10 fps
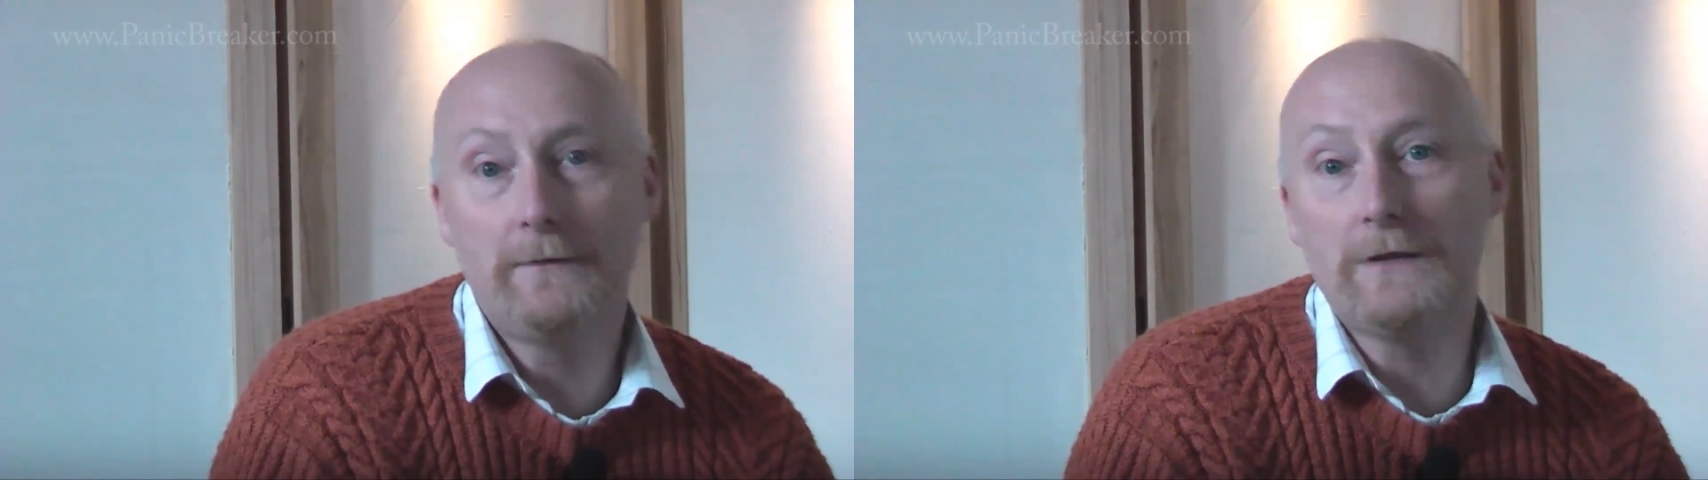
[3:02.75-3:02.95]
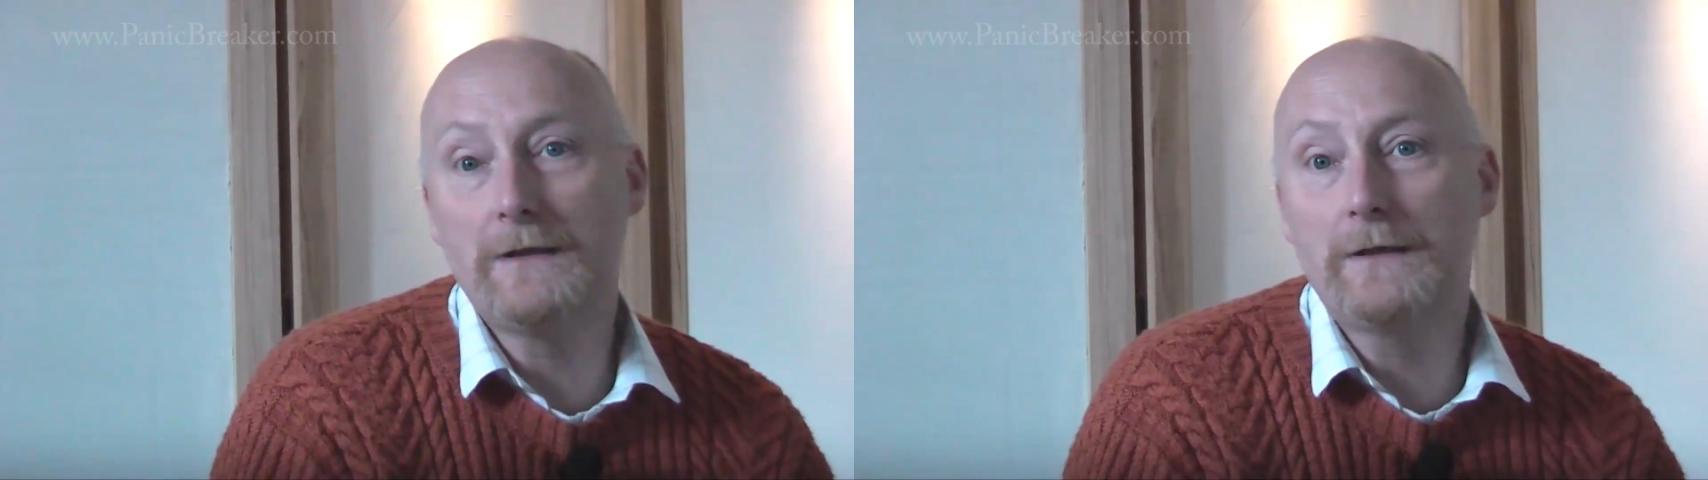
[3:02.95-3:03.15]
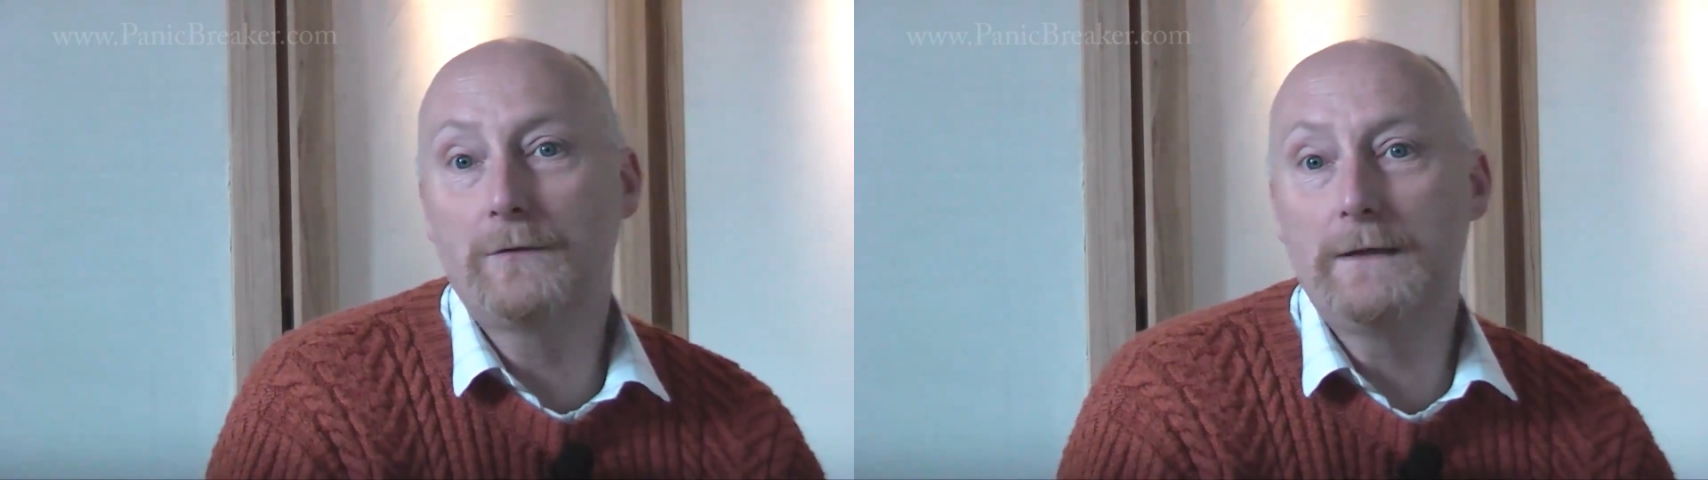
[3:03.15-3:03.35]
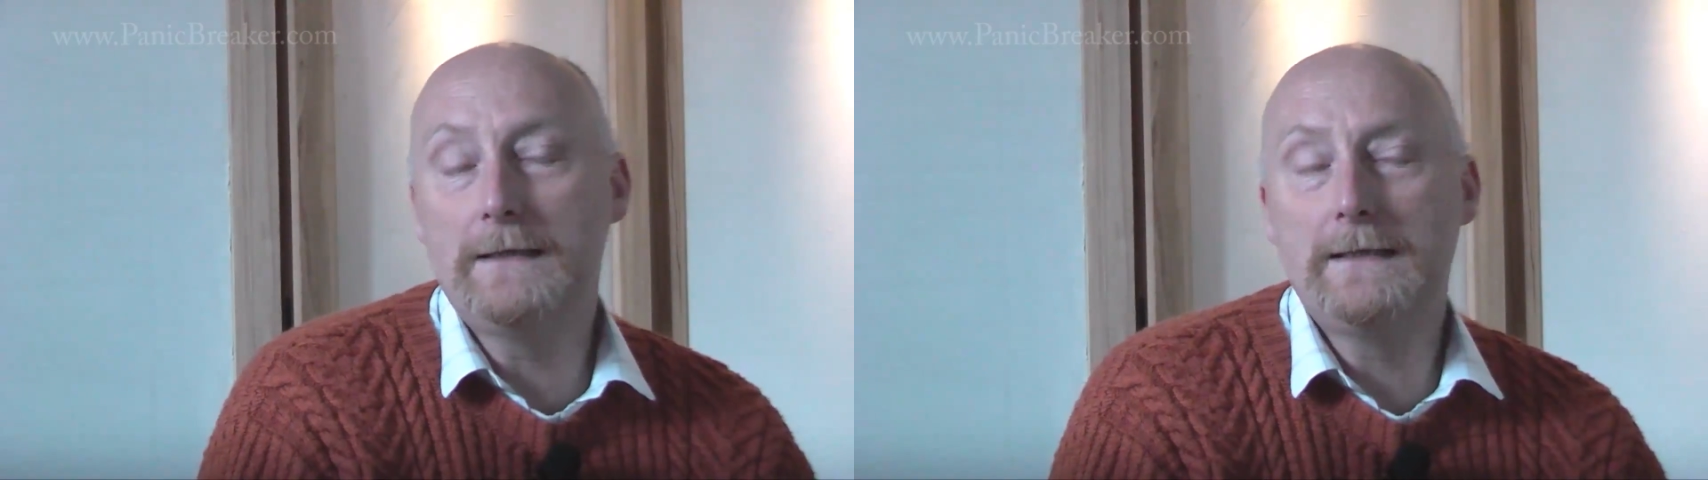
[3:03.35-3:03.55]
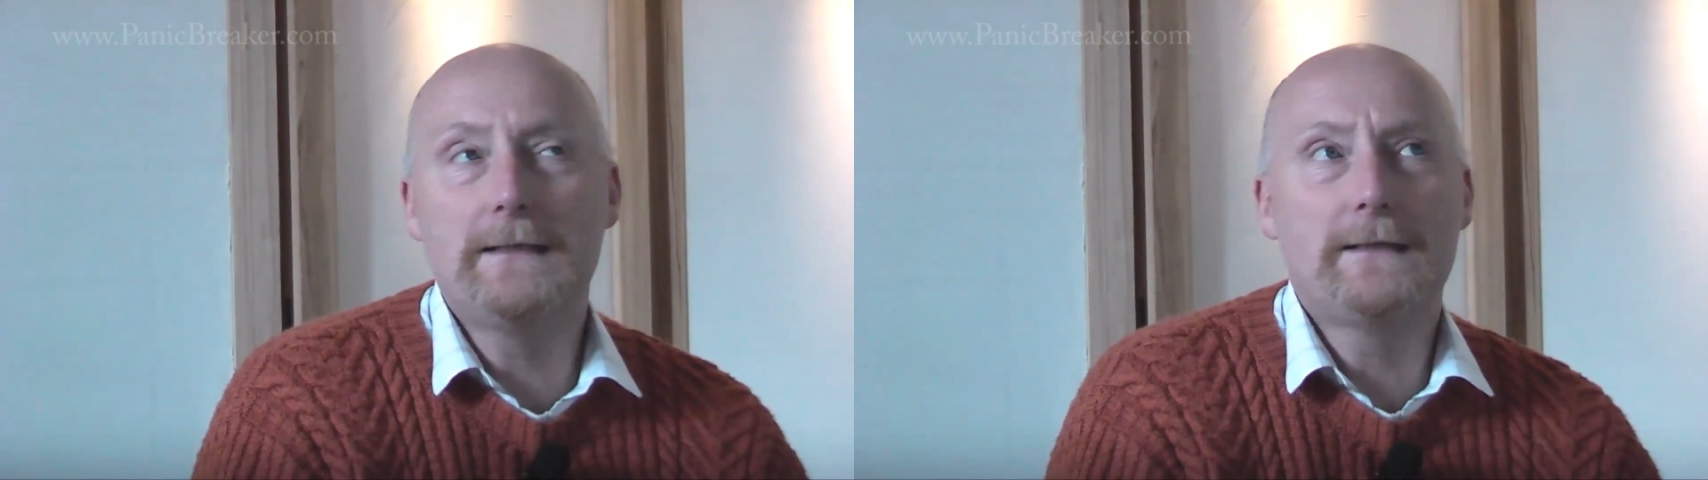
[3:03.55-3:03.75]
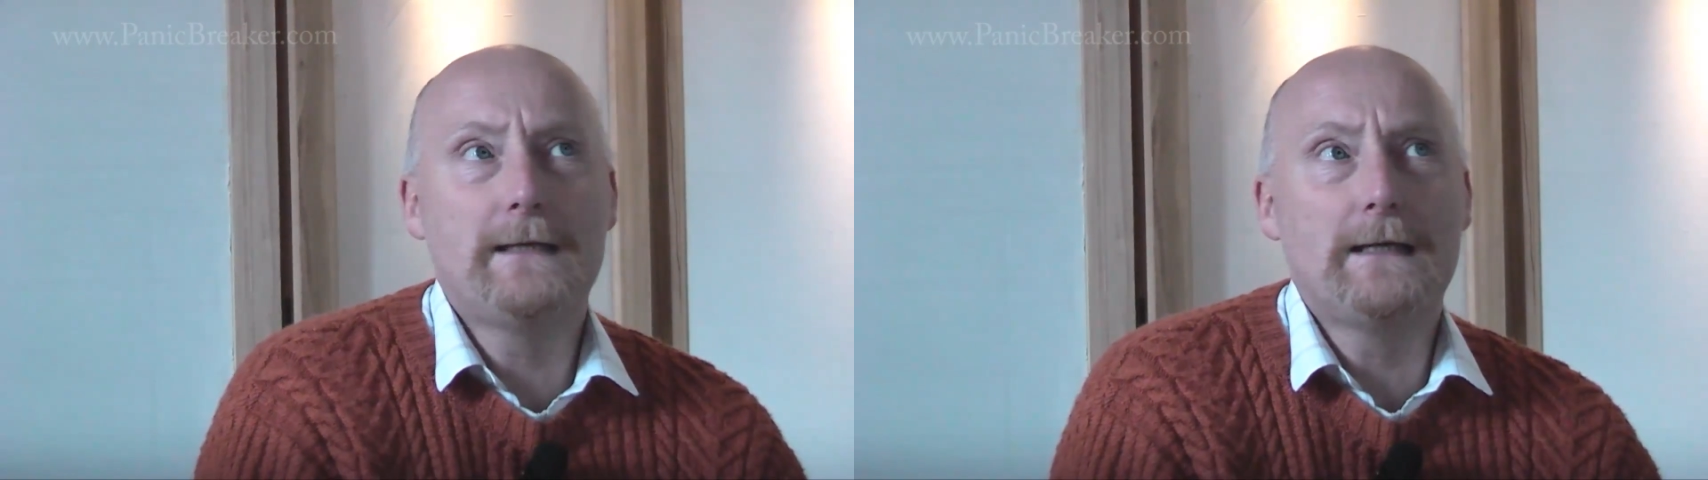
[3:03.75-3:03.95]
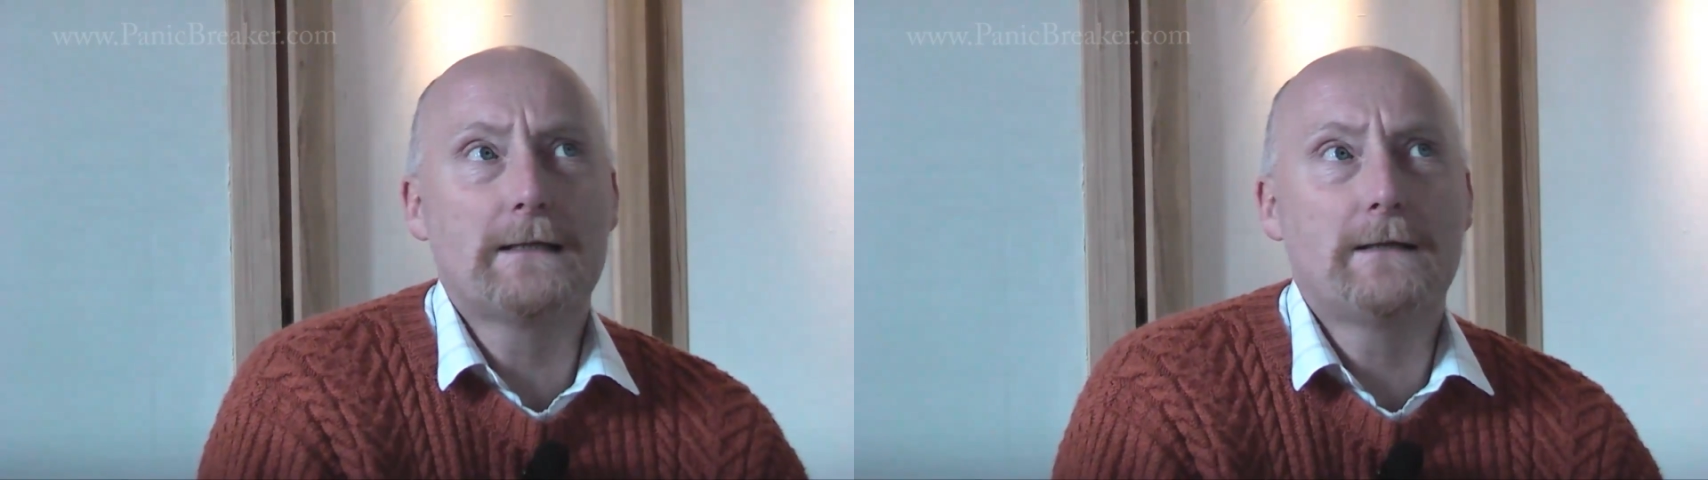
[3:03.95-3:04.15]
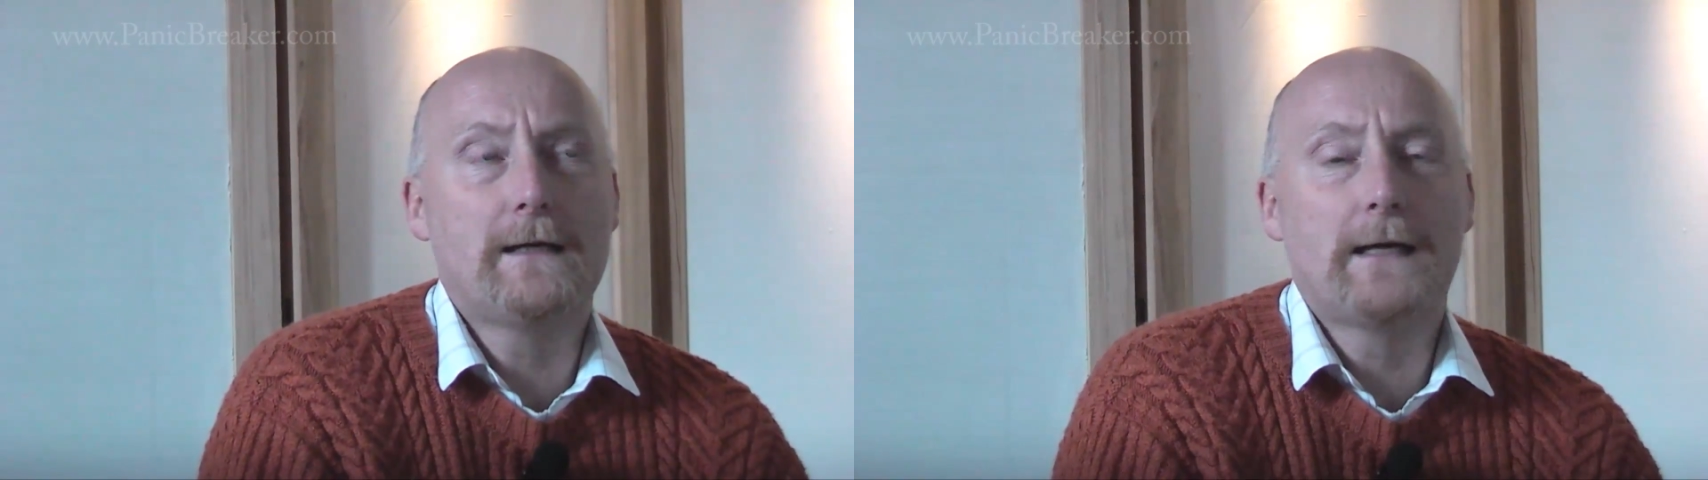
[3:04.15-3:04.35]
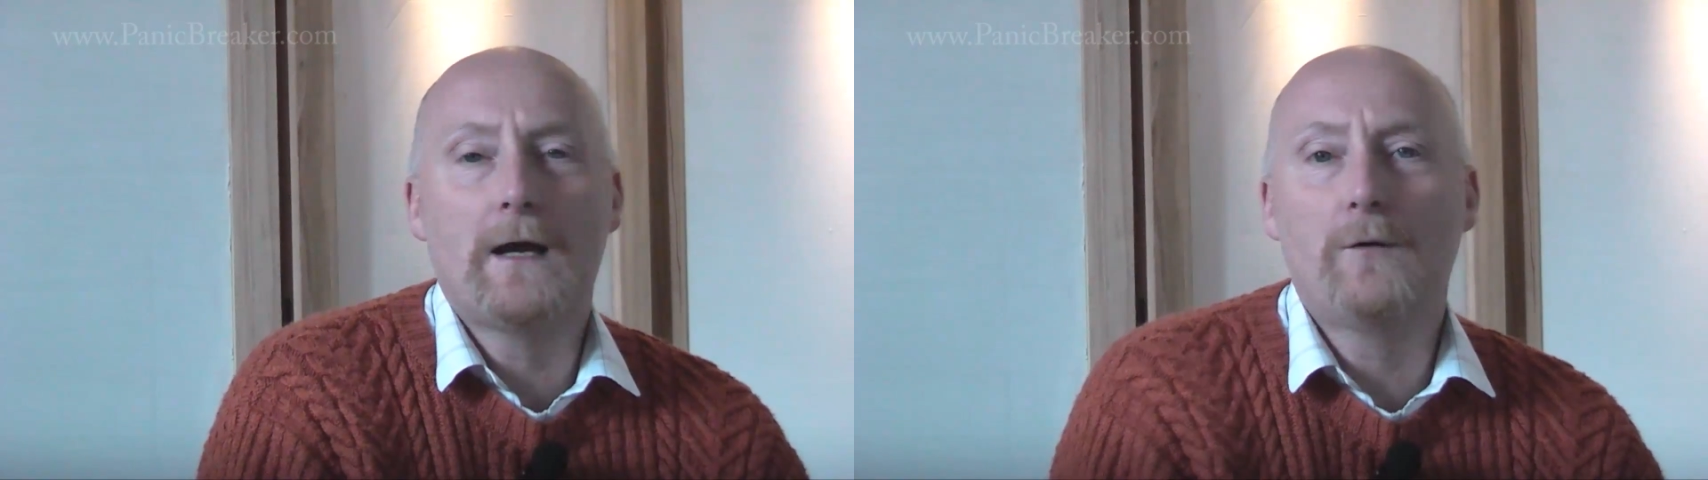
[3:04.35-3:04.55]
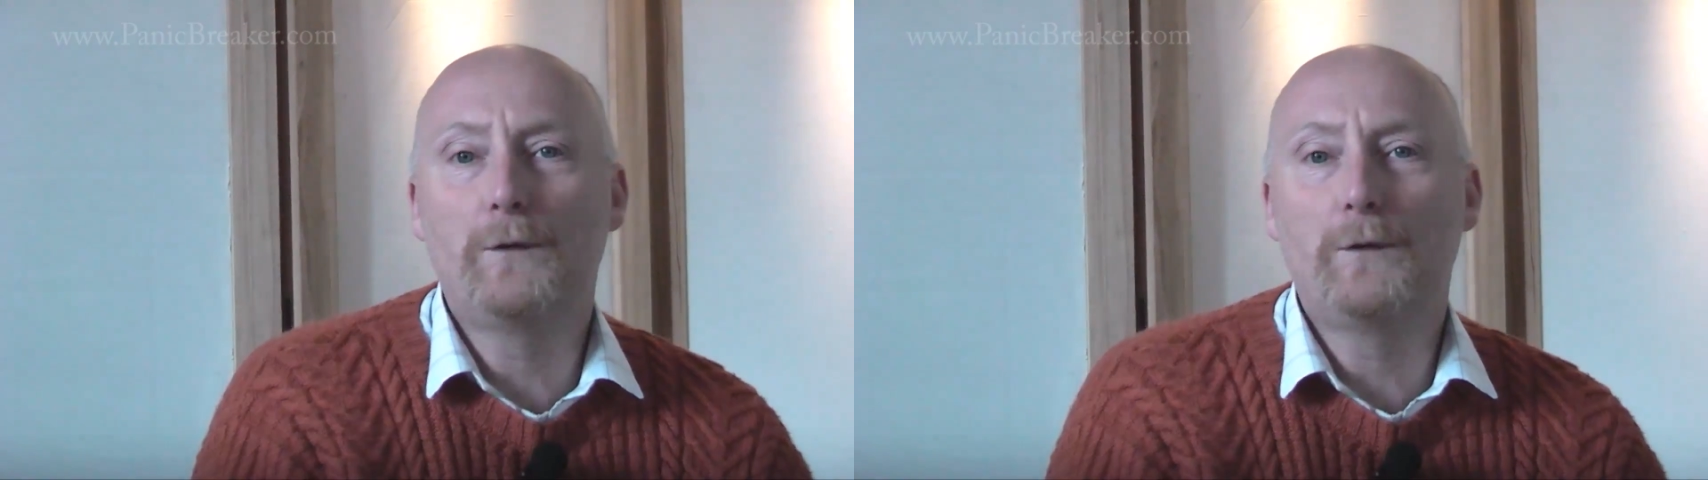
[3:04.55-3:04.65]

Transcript: which increases things like our